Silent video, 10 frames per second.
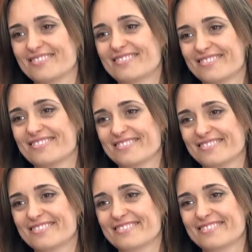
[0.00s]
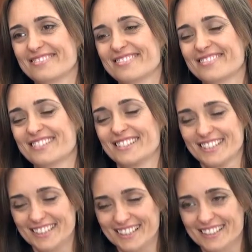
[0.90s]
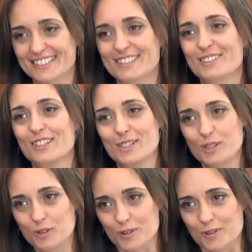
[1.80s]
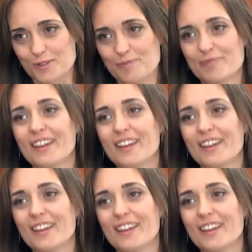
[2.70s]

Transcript: Magdalene? Yes, it's true.